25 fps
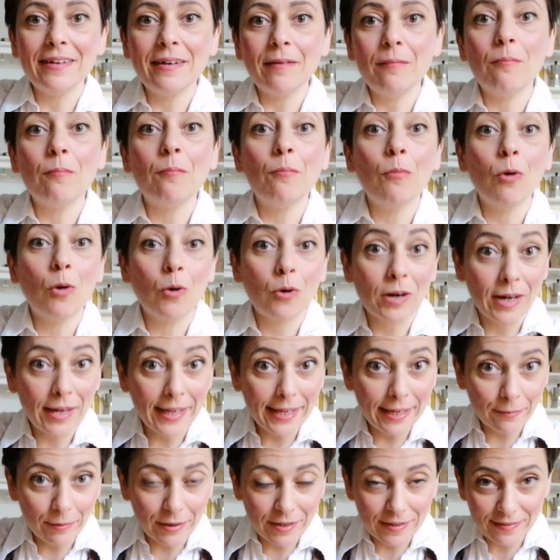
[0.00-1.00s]
more
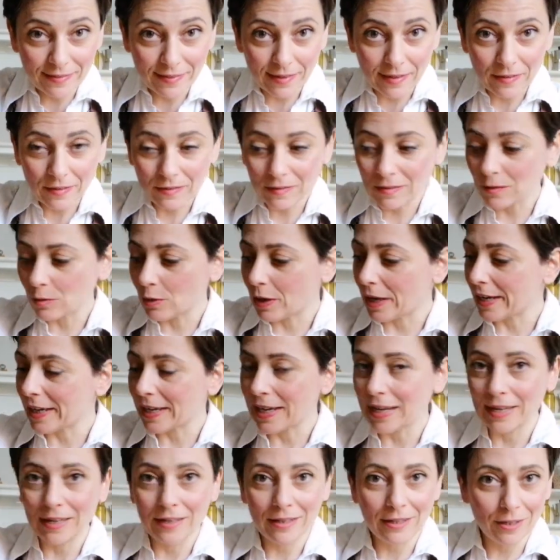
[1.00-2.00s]
liquids, so I
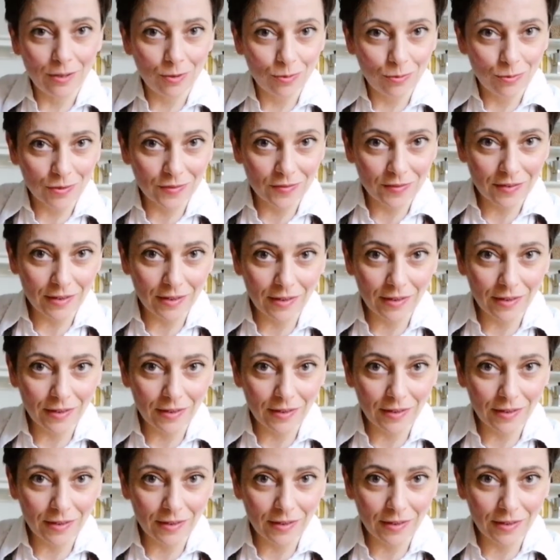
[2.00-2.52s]
can use